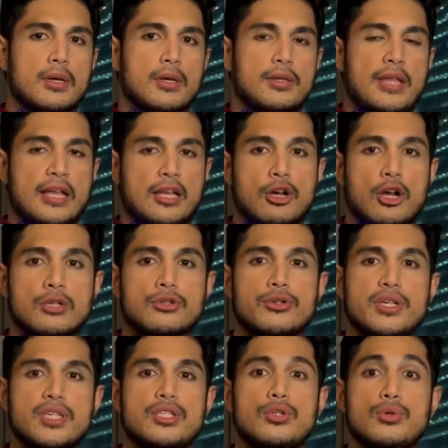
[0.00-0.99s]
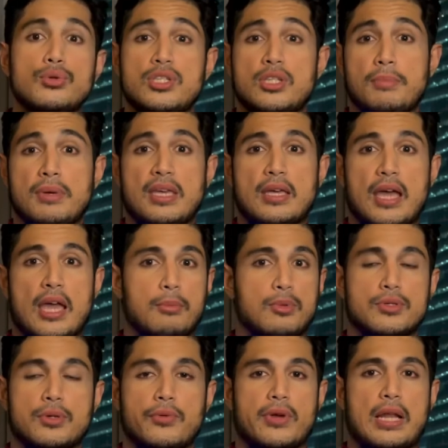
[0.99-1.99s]
that countries used to be able
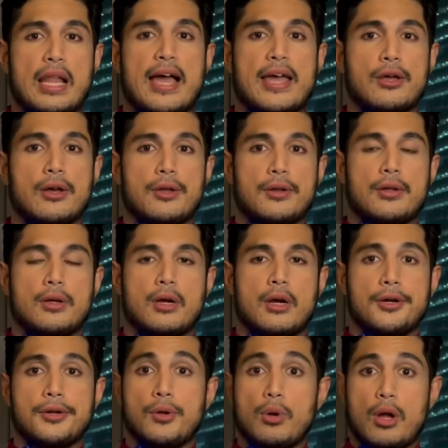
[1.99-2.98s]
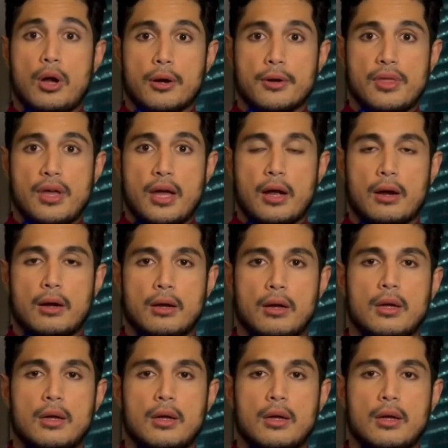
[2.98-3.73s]
to rely on are no longer there.